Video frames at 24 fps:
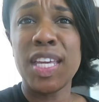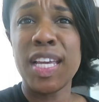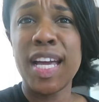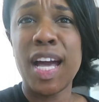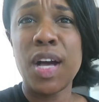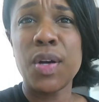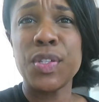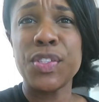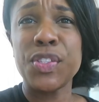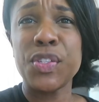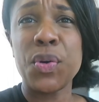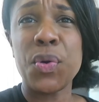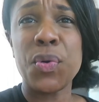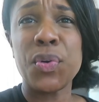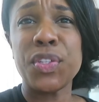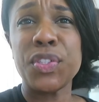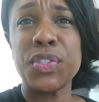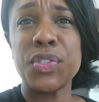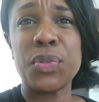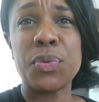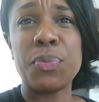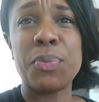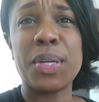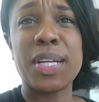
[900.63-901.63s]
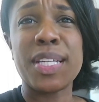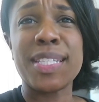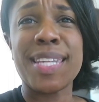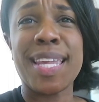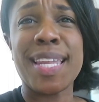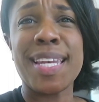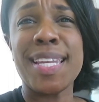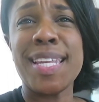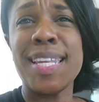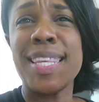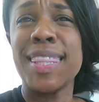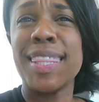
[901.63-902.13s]
think I was going to, because
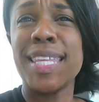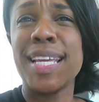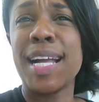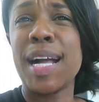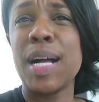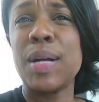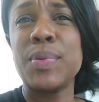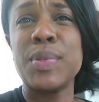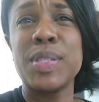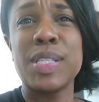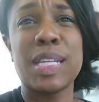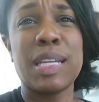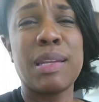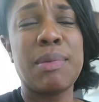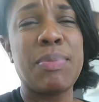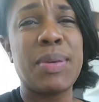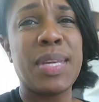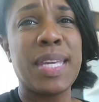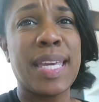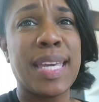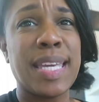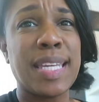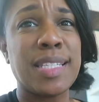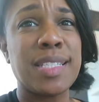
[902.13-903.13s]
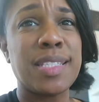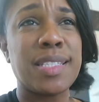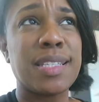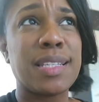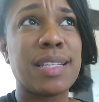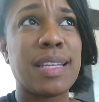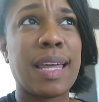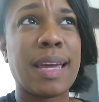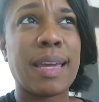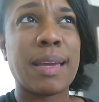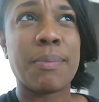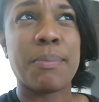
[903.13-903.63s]
I didn't think I was going to be
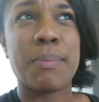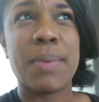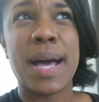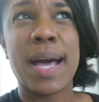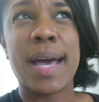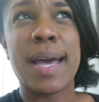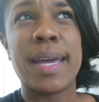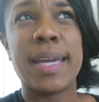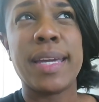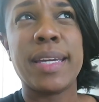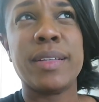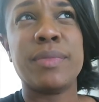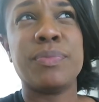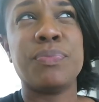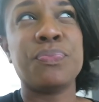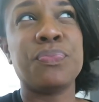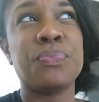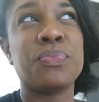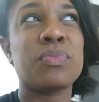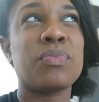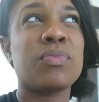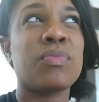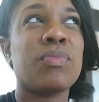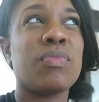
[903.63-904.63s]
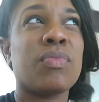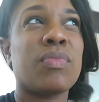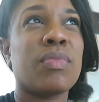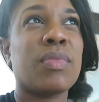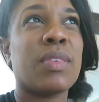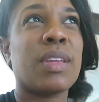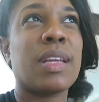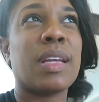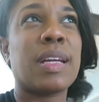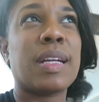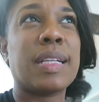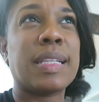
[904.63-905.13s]
into like my
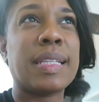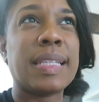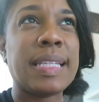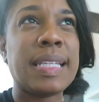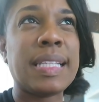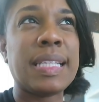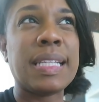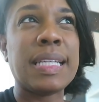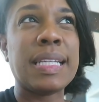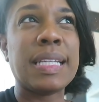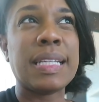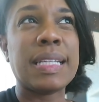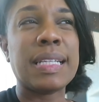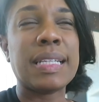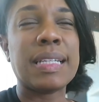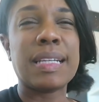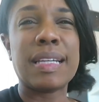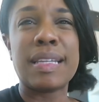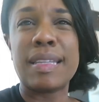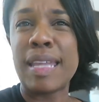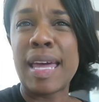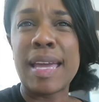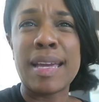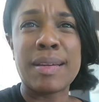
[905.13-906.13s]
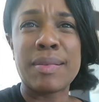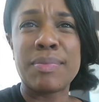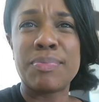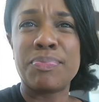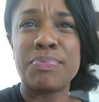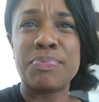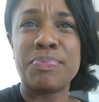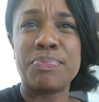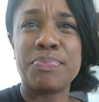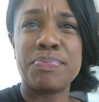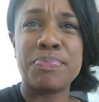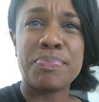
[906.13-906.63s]
cleaning, like
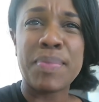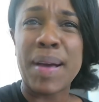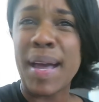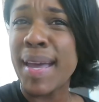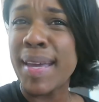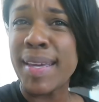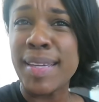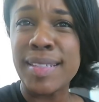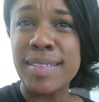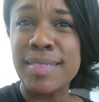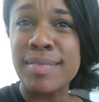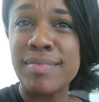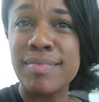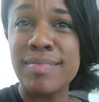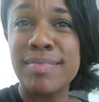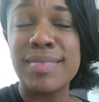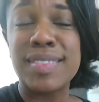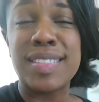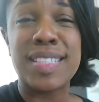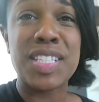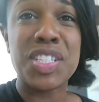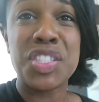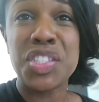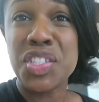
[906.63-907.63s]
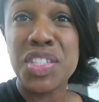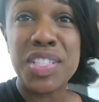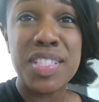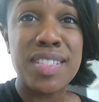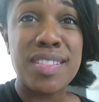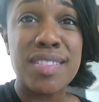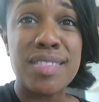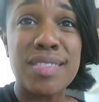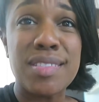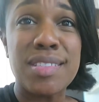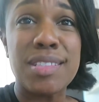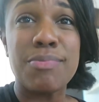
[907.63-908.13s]
my
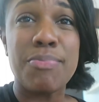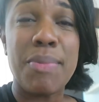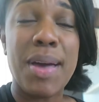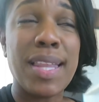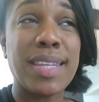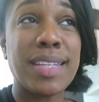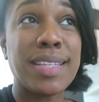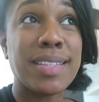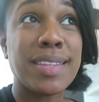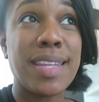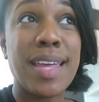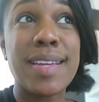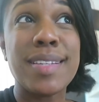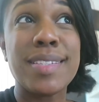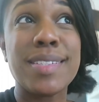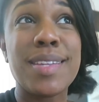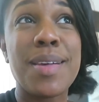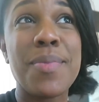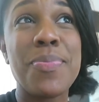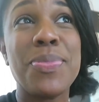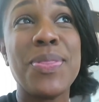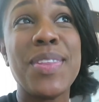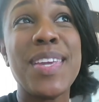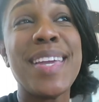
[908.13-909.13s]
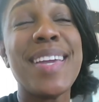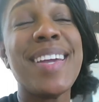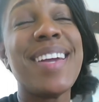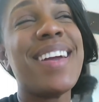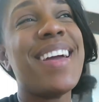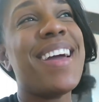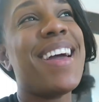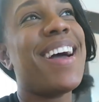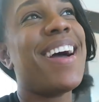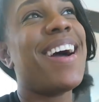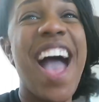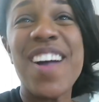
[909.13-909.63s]
dishes smelling like something.
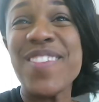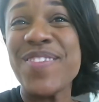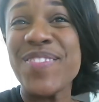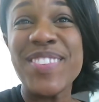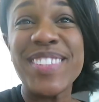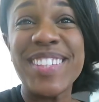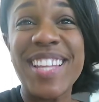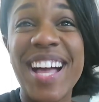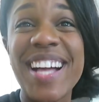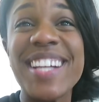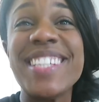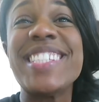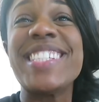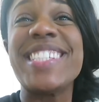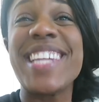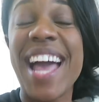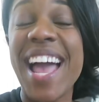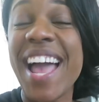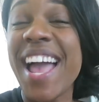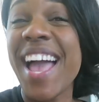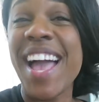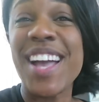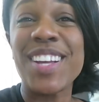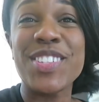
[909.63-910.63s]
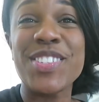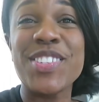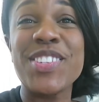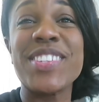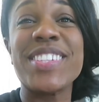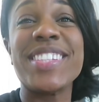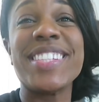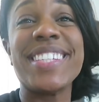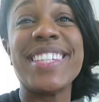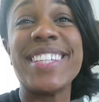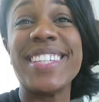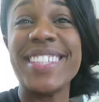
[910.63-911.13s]
I've realized I
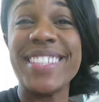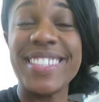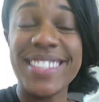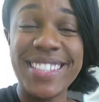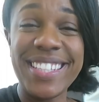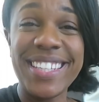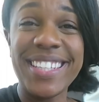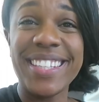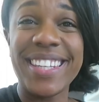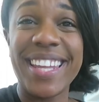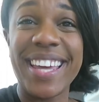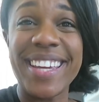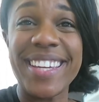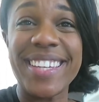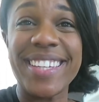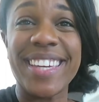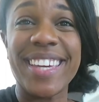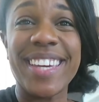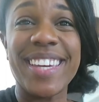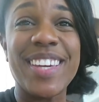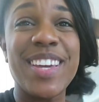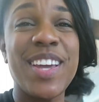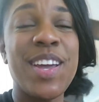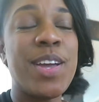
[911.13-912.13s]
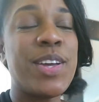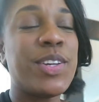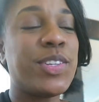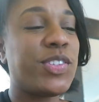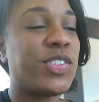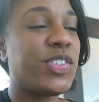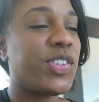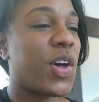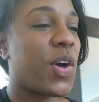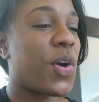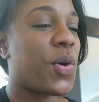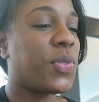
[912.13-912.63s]
actually did like it.
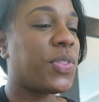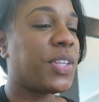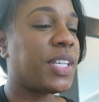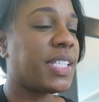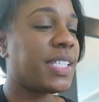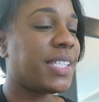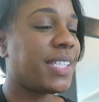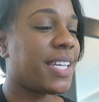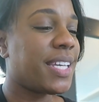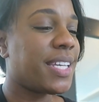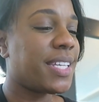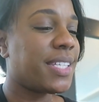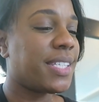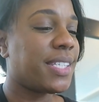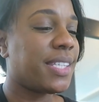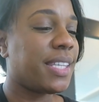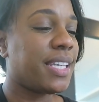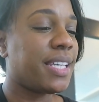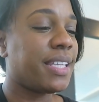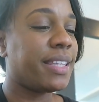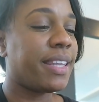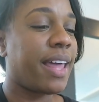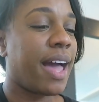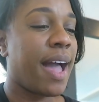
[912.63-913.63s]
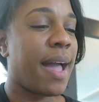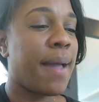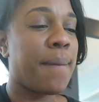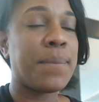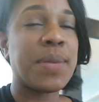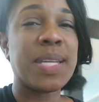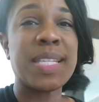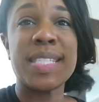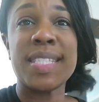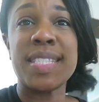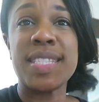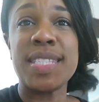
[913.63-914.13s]
So this is the
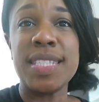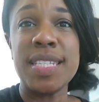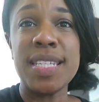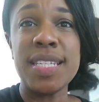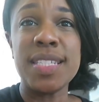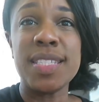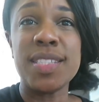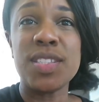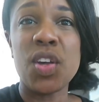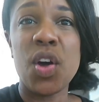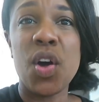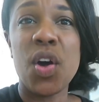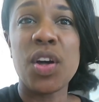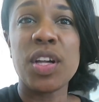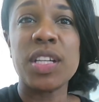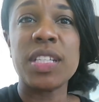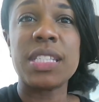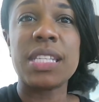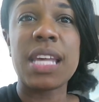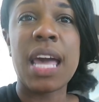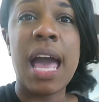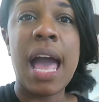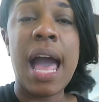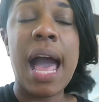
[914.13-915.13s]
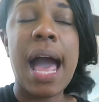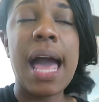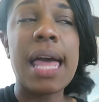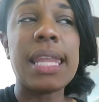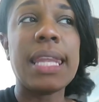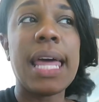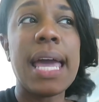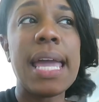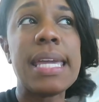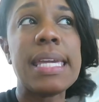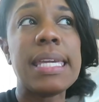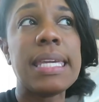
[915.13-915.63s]
lime and sea salt. I
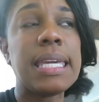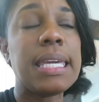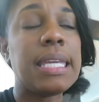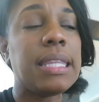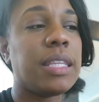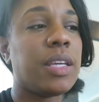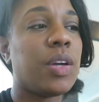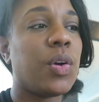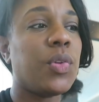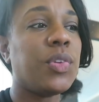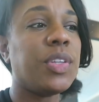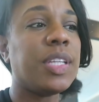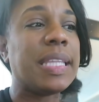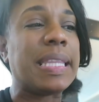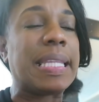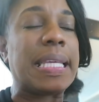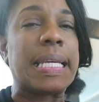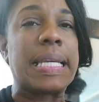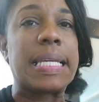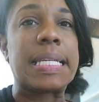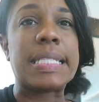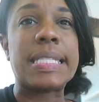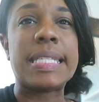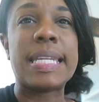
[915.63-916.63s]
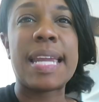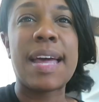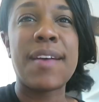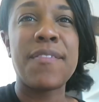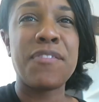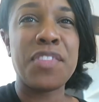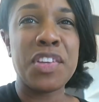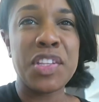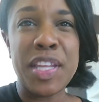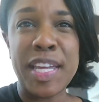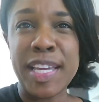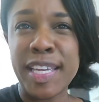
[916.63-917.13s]
like it. The only thing is that I
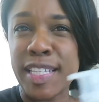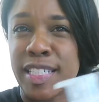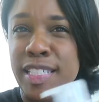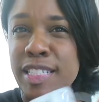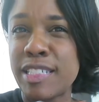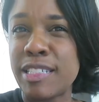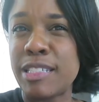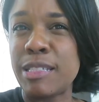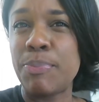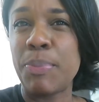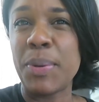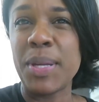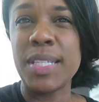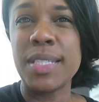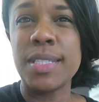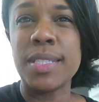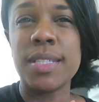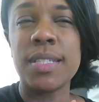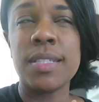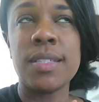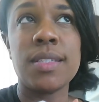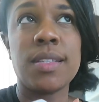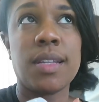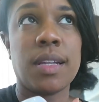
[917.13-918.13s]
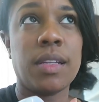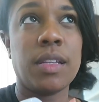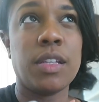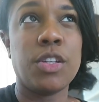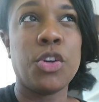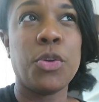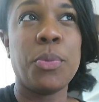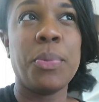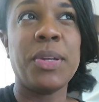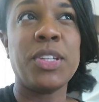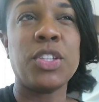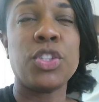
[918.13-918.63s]
feel like it dispenses a
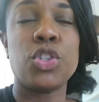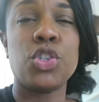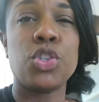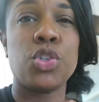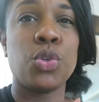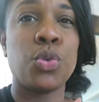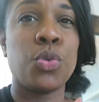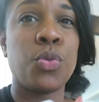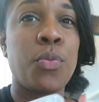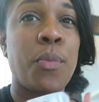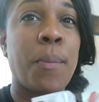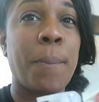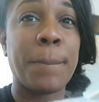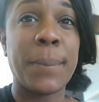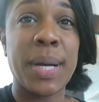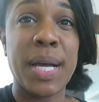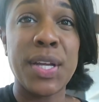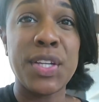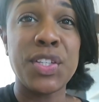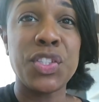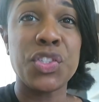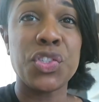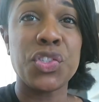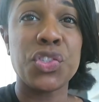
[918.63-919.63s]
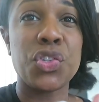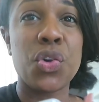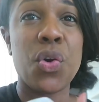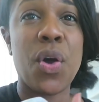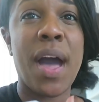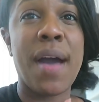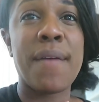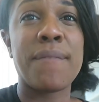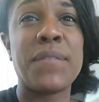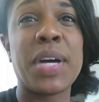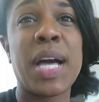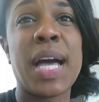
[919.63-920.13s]
little bit too much, so
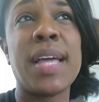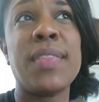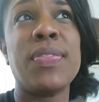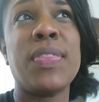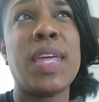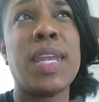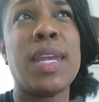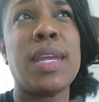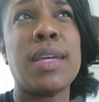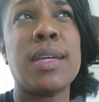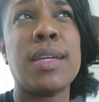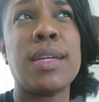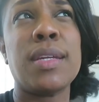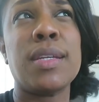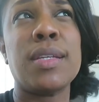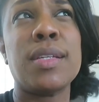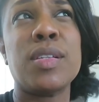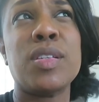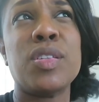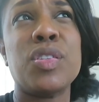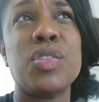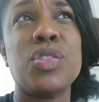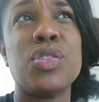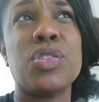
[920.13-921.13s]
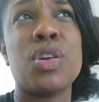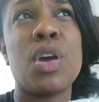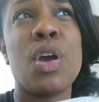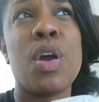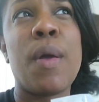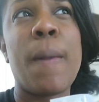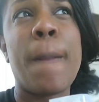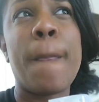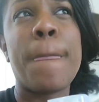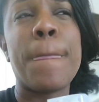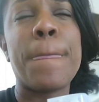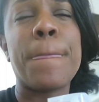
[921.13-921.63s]
I find that it's
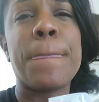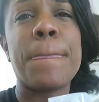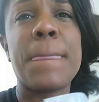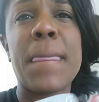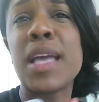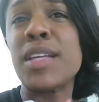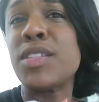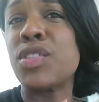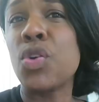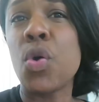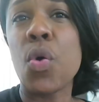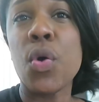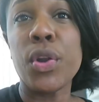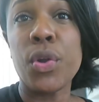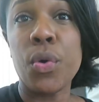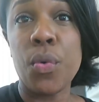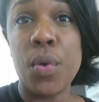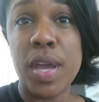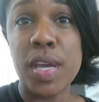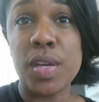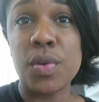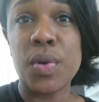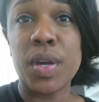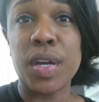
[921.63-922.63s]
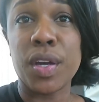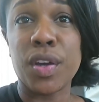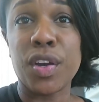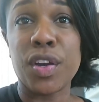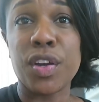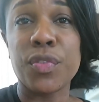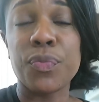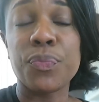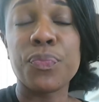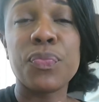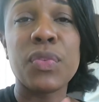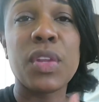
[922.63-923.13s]
going away
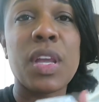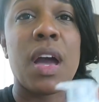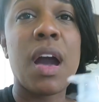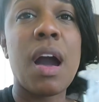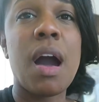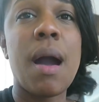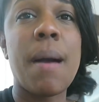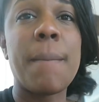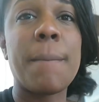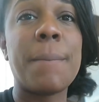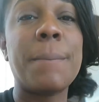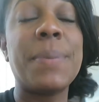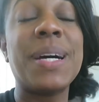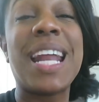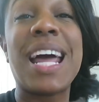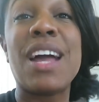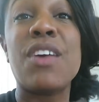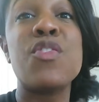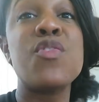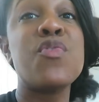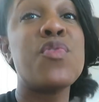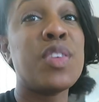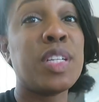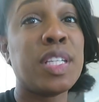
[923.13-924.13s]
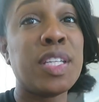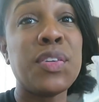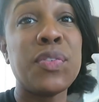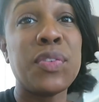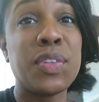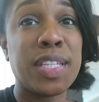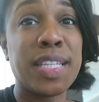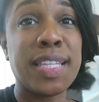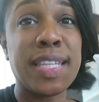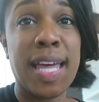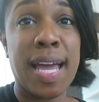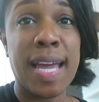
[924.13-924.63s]
quicker. But I really,
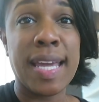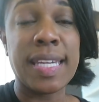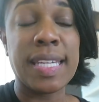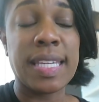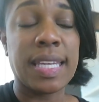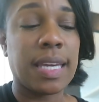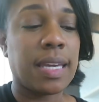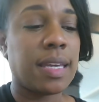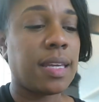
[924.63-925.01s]
really like